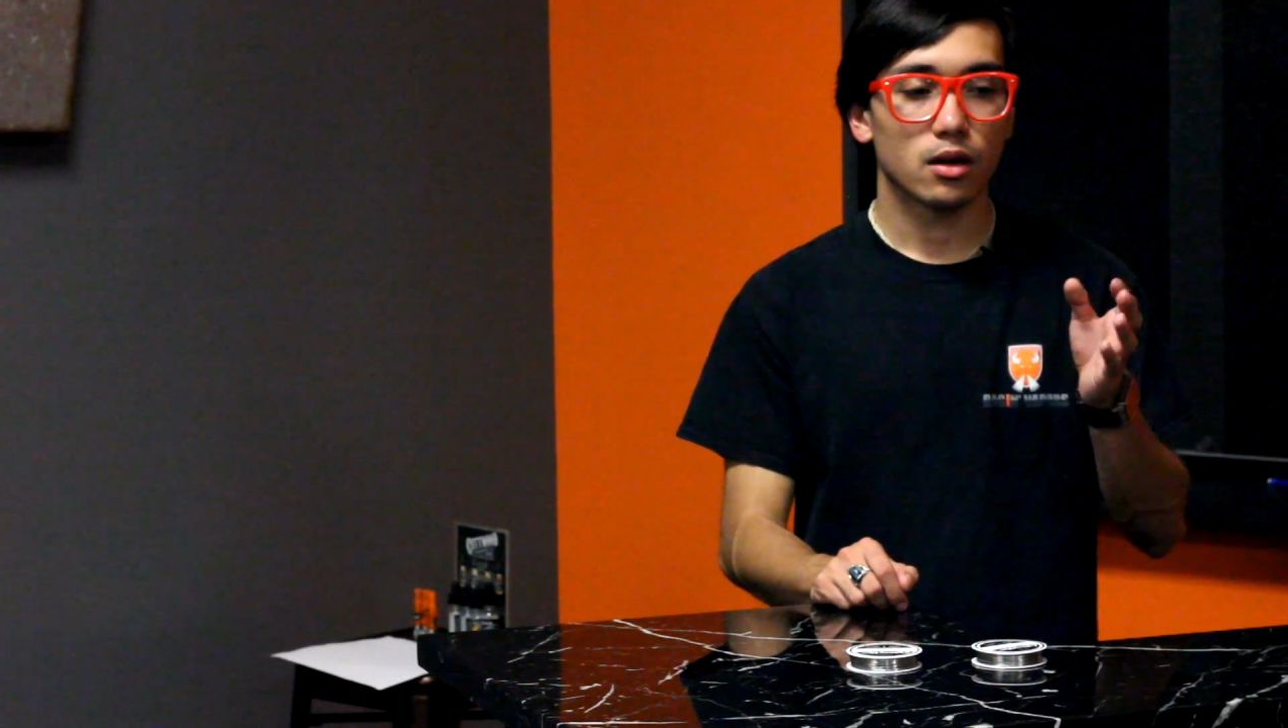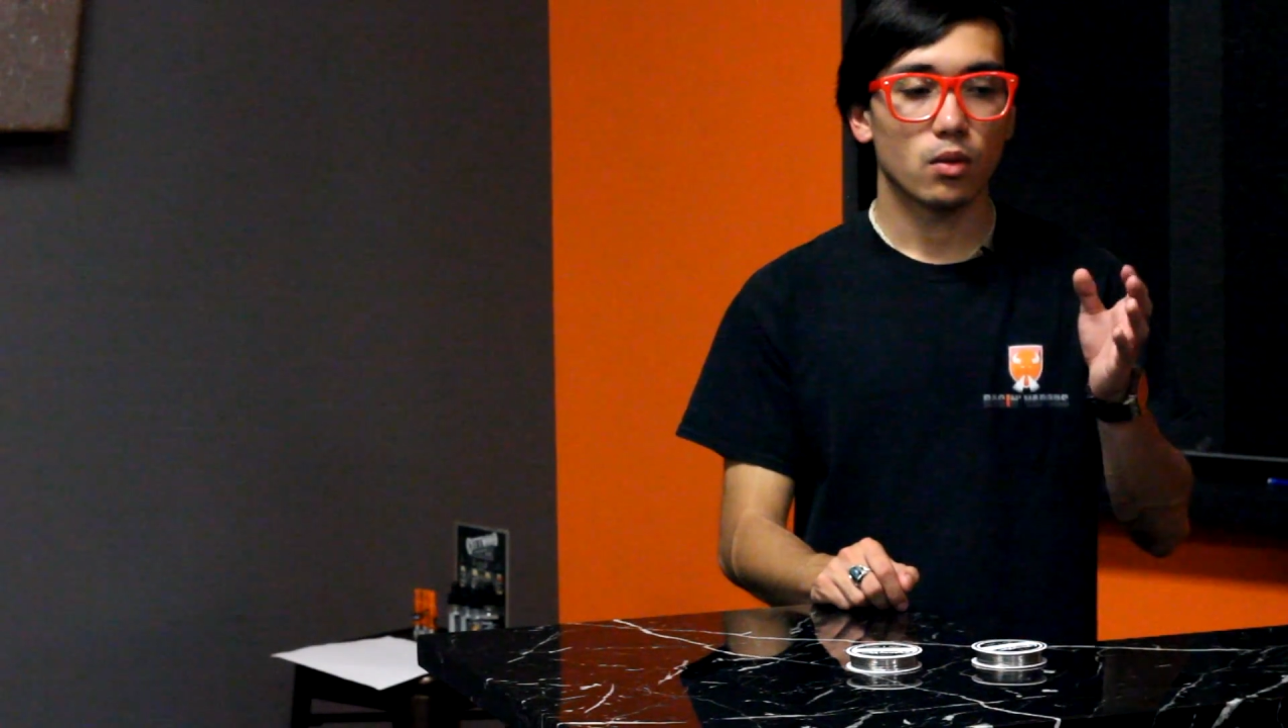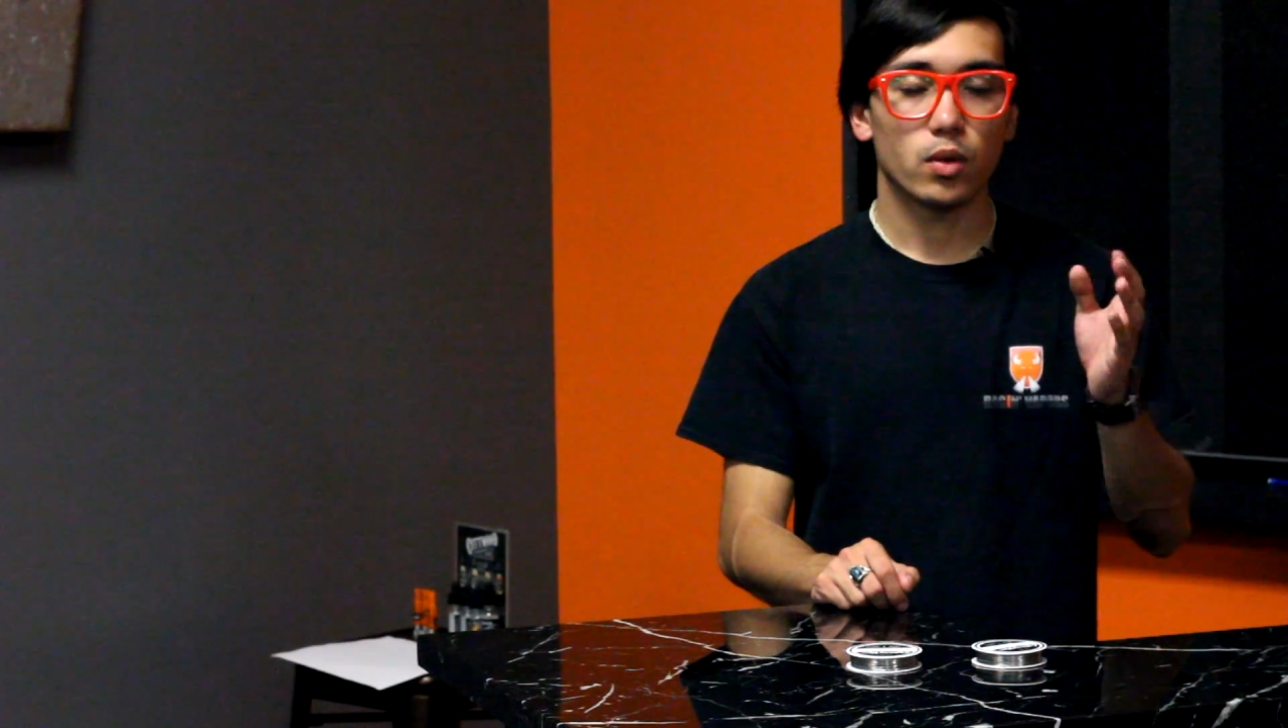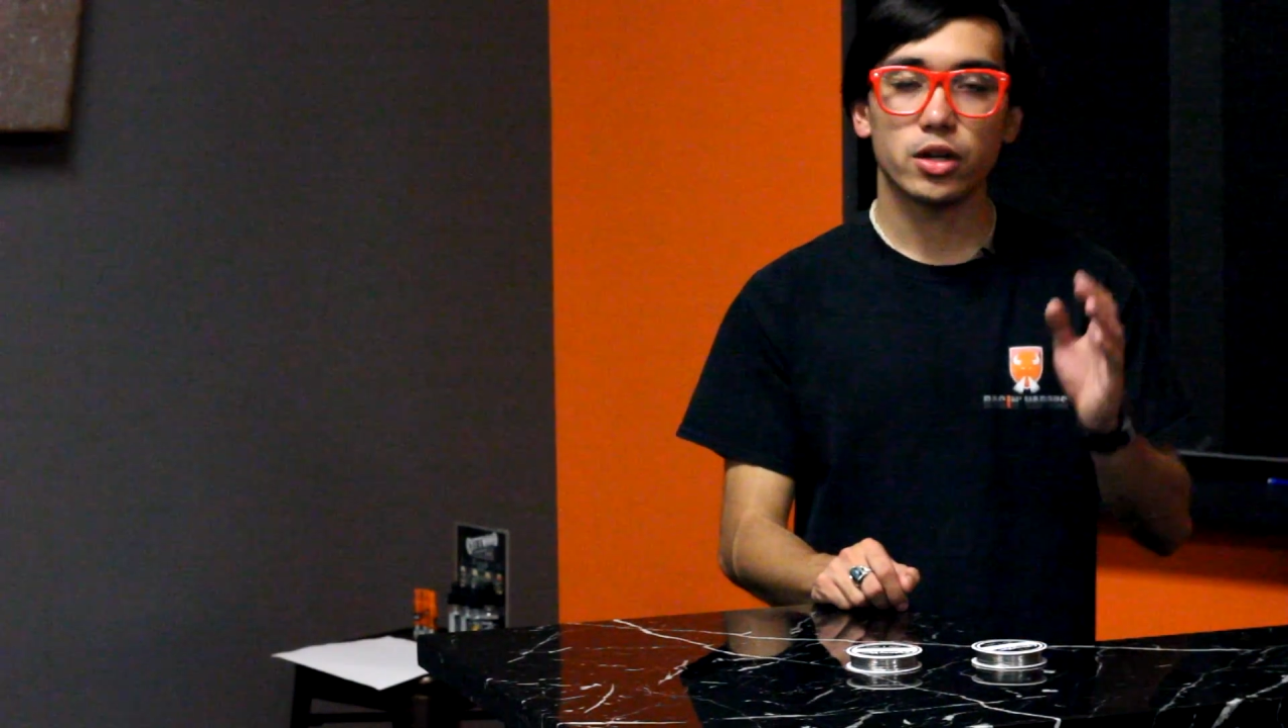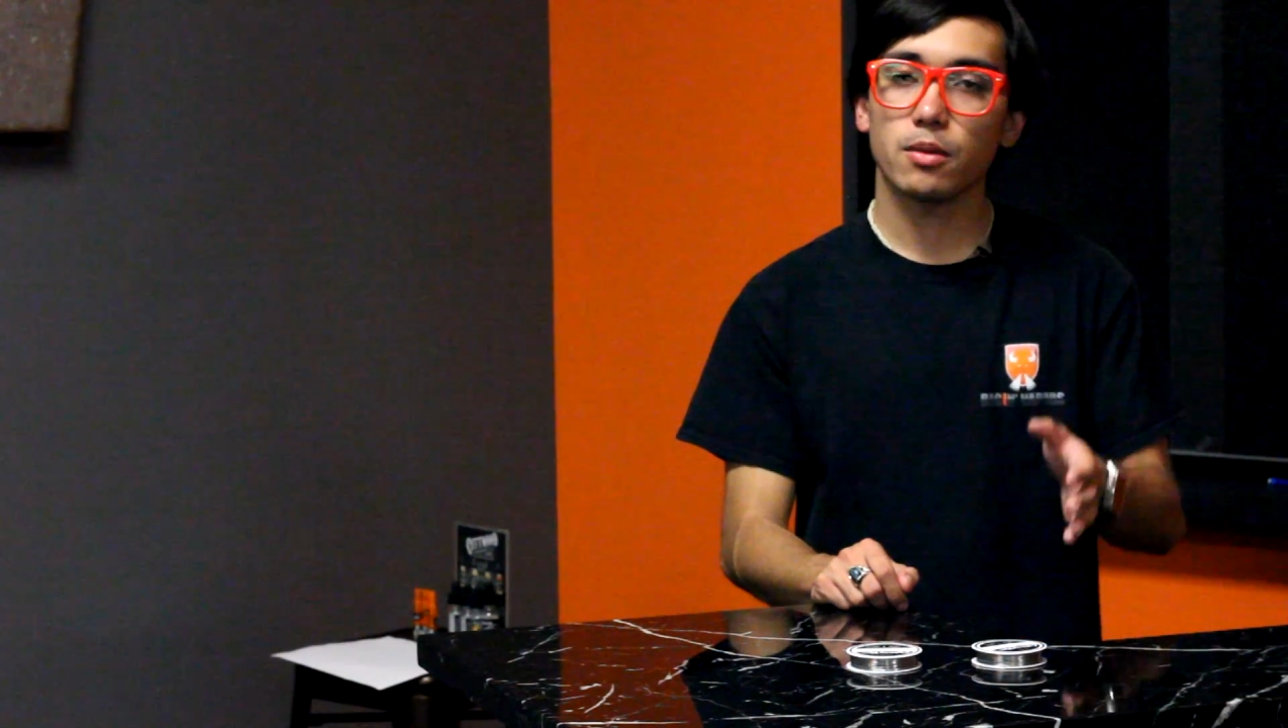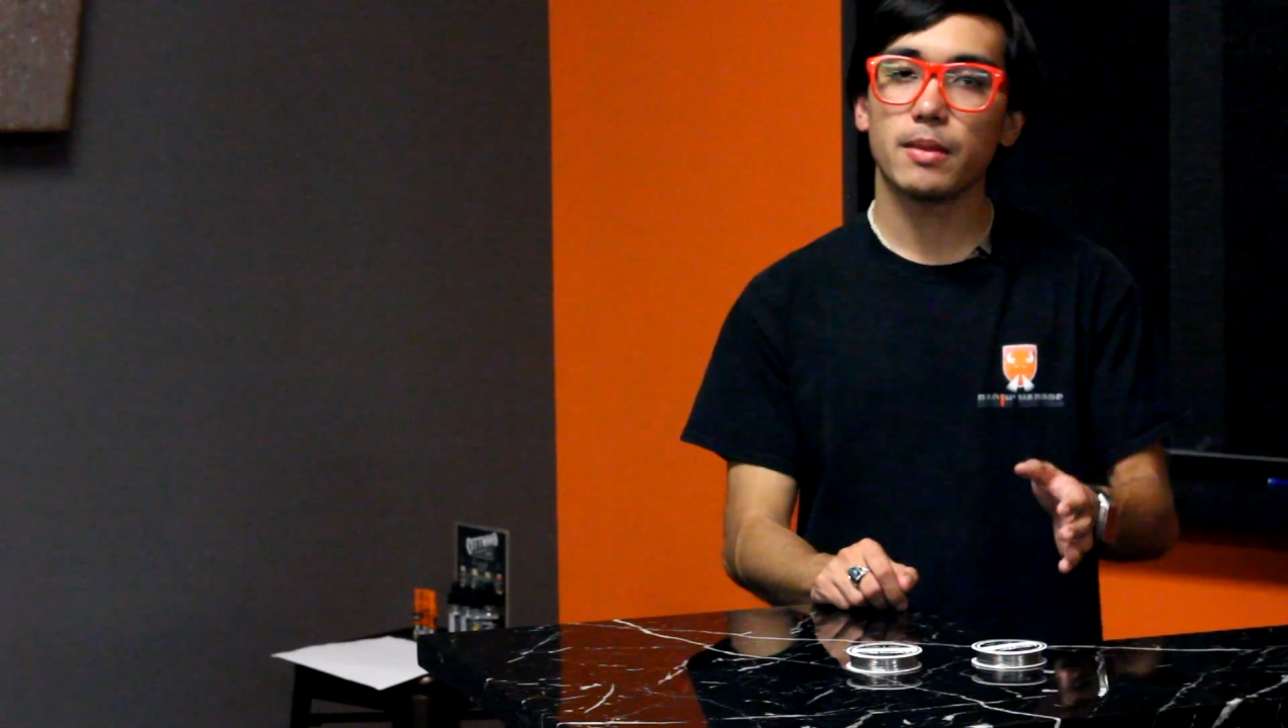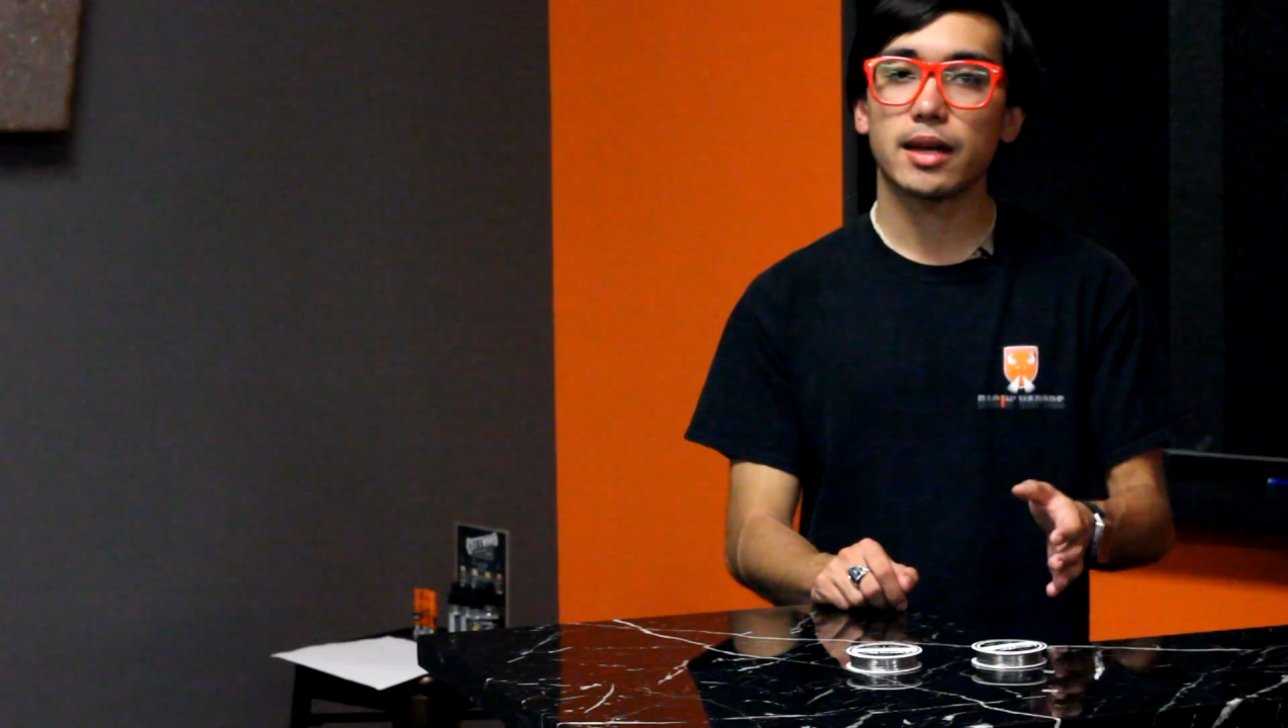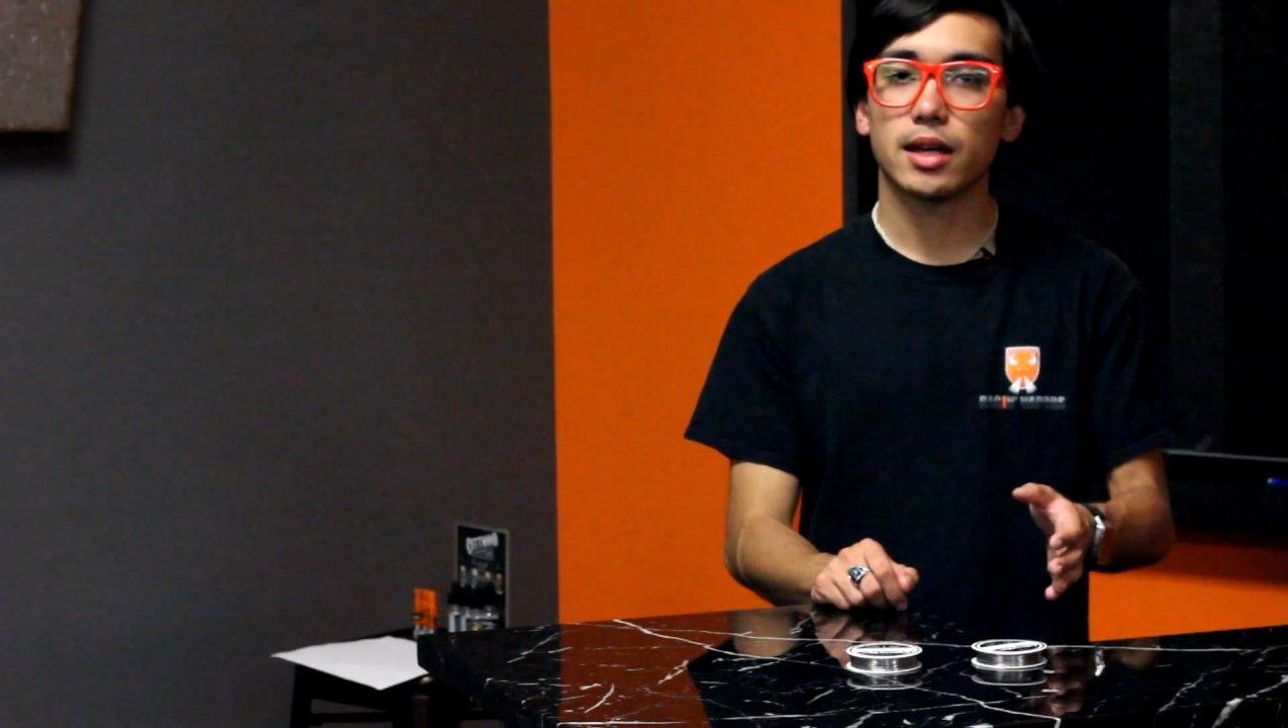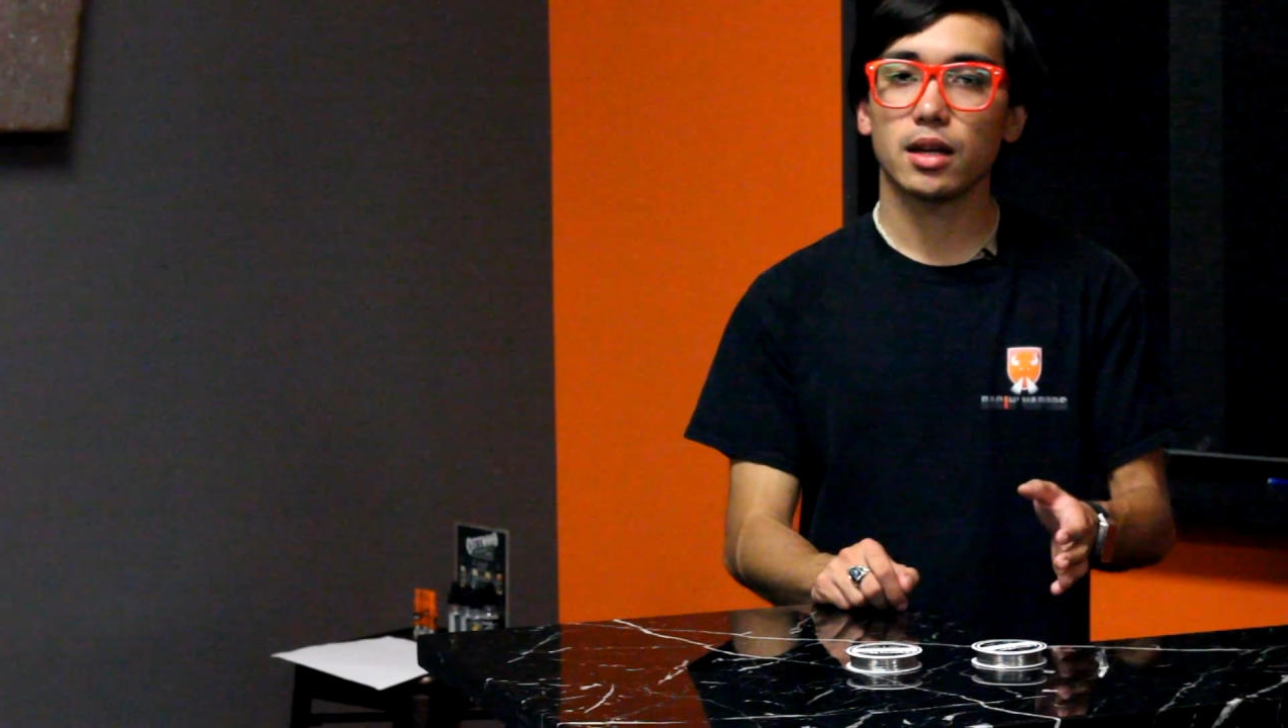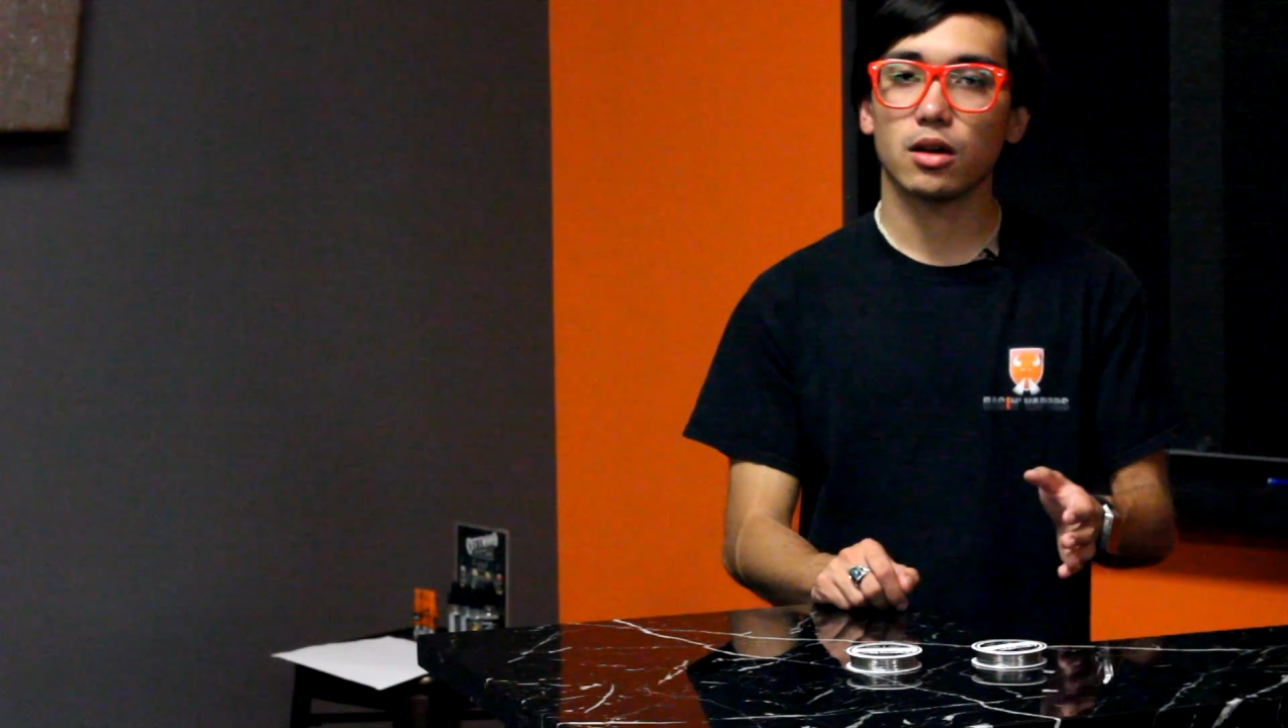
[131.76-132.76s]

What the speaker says: When you're making